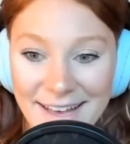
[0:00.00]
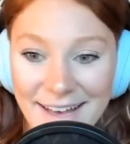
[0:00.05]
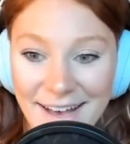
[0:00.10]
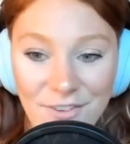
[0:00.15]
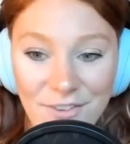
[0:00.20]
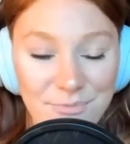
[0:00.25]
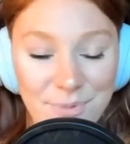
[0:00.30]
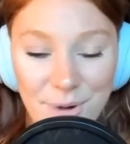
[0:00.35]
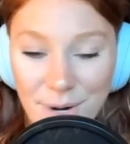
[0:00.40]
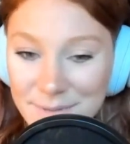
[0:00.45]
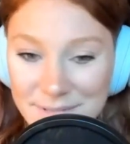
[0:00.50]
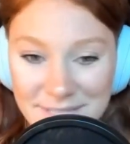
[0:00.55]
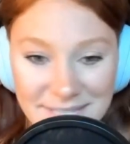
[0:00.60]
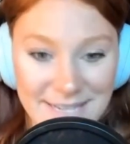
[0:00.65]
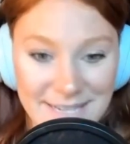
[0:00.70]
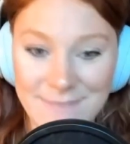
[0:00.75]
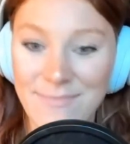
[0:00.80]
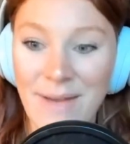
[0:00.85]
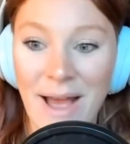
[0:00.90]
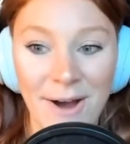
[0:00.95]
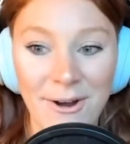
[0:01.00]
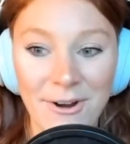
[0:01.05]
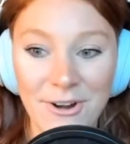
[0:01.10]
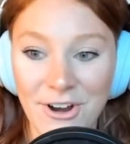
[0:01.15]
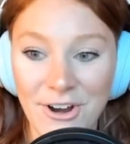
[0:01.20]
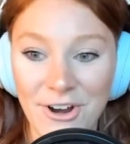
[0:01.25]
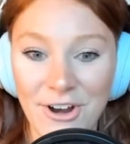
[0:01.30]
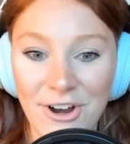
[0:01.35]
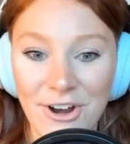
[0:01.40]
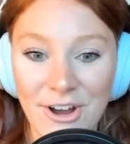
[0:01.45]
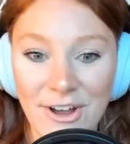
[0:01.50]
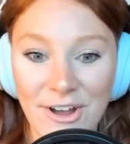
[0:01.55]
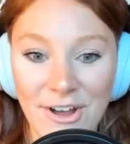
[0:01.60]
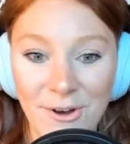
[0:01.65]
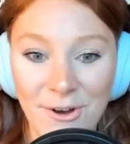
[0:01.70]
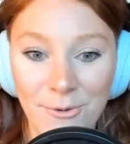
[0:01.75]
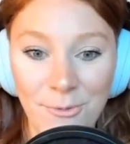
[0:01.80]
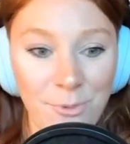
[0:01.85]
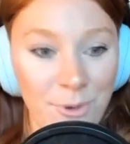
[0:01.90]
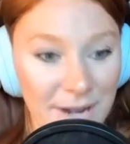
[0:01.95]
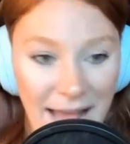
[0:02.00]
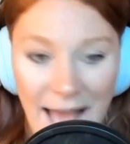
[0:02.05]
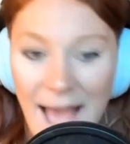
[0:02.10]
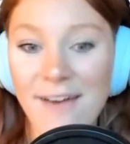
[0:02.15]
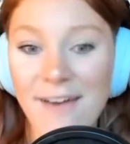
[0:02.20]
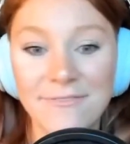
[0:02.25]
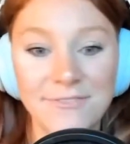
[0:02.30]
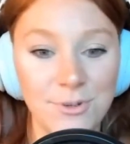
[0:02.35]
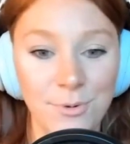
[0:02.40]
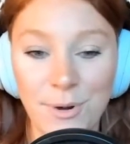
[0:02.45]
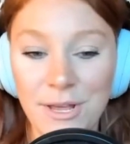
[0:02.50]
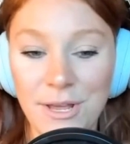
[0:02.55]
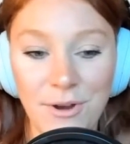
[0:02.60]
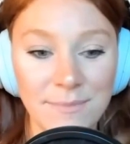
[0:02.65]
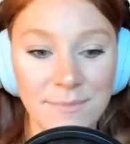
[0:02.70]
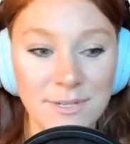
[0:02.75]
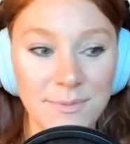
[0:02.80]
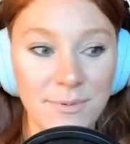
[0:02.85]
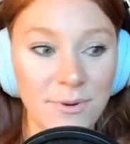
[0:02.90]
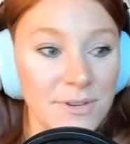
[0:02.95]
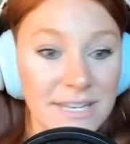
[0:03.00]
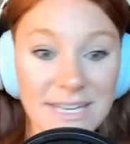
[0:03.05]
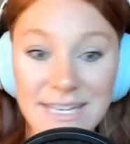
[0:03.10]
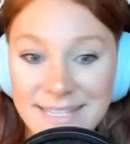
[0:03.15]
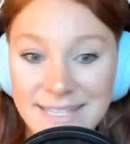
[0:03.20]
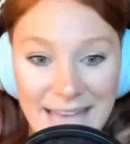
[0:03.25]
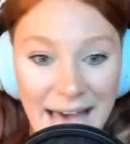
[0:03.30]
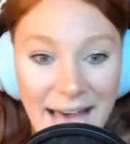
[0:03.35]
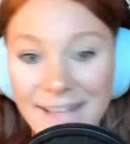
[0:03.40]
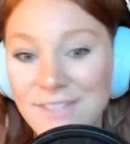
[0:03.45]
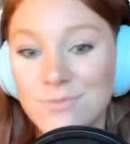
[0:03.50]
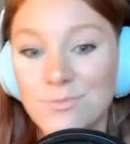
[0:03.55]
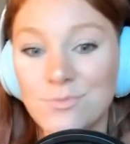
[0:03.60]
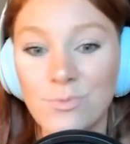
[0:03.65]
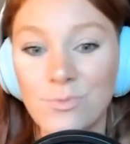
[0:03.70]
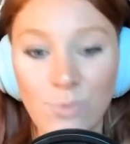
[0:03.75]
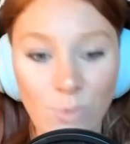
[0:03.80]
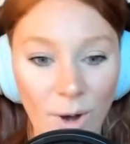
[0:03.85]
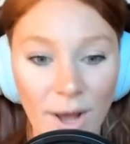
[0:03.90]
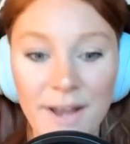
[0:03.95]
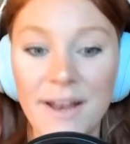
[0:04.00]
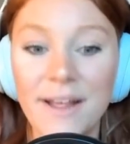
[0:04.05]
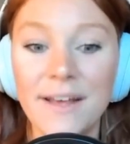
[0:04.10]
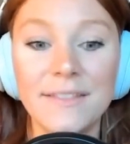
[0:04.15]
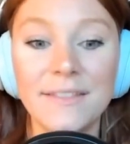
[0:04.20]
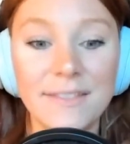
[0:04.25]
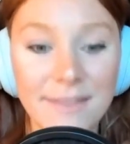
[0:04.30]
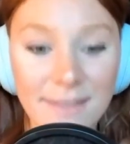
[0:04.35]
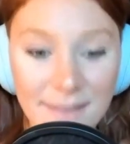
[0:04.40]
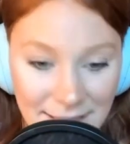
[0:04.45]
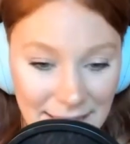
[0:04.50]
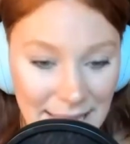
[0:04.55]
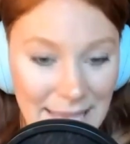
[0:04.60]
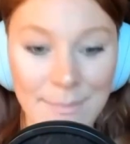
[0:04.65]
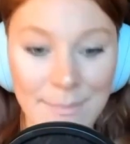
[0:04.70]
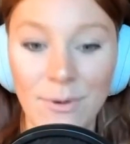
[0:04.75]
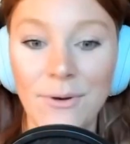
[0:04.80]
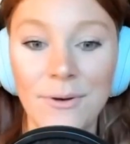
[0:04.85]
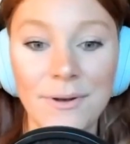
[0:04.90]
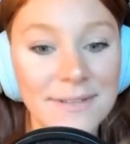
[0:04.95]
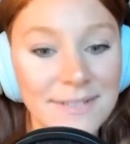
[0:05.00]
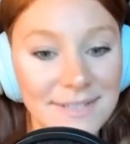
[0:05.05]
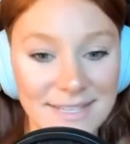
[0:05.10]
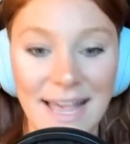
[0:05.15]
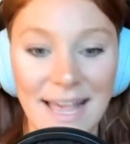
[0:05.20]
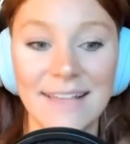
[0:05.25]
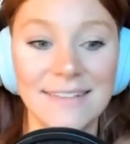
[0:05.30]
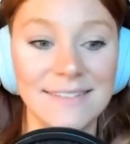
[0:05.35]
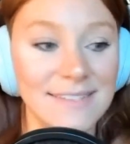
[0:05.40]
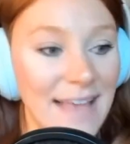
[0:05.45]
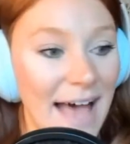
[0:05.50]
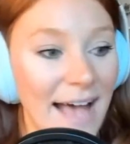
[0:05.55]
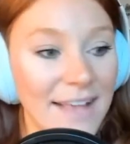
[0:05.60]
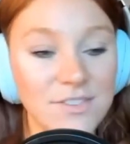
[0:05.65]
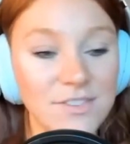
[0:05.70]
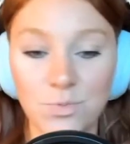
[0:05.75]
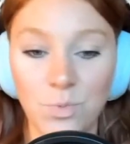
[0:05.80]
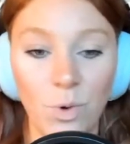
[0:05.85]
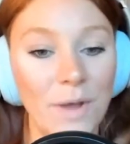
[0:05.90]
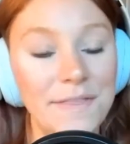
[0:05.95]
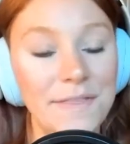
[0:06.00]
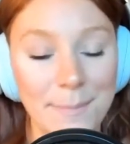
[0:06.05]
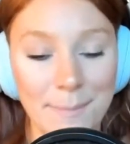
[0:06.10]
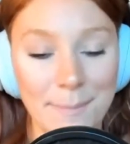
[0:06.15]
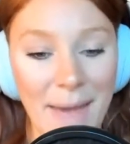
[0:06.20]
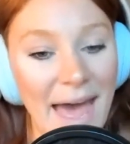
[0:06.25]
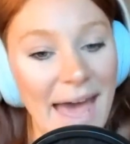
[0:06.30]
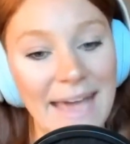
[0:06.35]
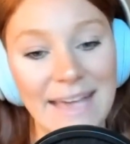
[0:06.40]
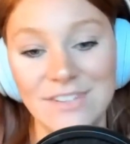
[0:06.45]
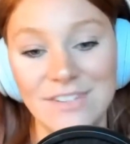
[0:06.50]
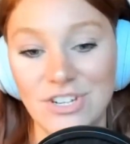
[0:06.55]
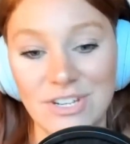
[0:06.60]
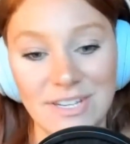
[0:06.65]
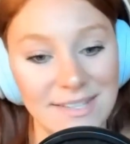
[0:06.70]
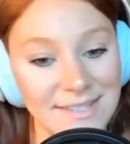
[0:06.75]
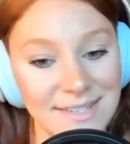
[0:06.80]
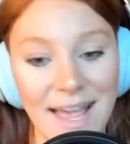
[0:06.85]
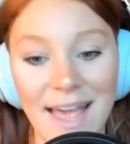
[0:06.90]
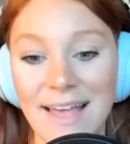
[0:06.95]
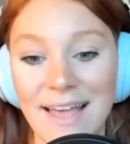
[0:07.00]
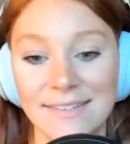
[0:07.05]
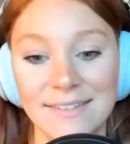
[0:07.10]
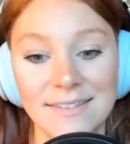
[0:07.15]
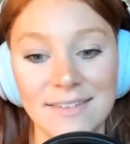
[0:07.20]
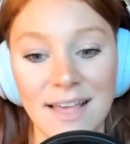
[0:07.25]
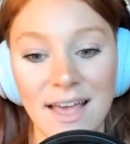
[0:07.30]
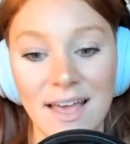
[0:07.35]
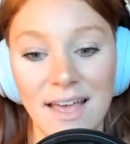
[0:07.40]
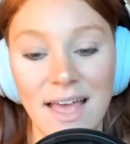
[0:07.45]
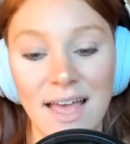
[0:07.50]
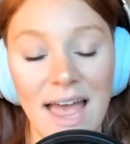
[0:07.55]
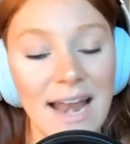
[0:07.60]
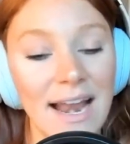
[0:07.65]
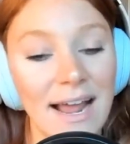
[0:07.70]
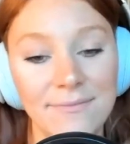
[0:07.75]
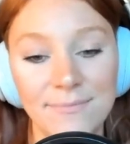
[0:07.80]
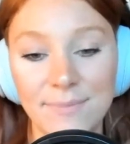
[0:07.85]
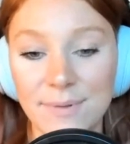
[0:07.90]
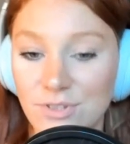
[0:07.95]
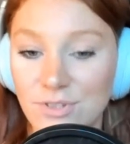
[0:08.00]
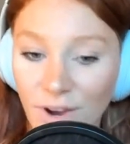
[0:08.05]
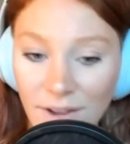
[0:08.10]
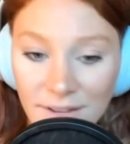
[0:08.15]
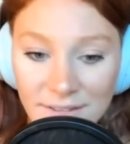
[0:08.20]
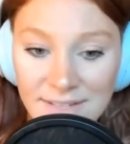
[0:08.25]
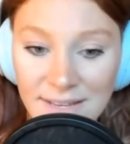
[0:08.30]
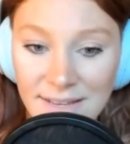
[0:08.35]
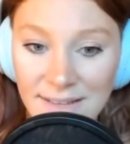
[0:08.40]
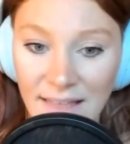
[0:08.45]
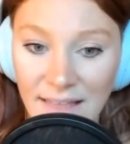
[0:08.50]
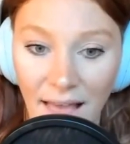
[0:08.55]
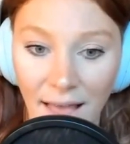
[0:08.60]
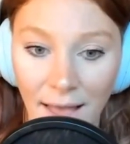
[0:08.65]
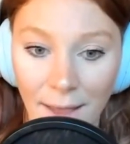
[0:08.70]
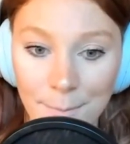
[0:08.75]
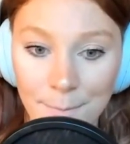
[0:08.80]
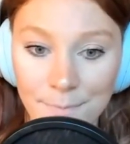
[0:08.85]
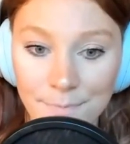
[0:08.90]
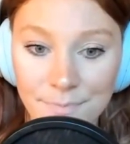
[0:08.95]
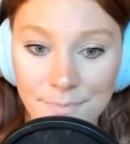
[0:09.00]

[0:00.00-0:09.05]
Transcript: of protein powder would have 20 grams of protein because that's what the label says. That's what the packaging says. And I've been trusting that.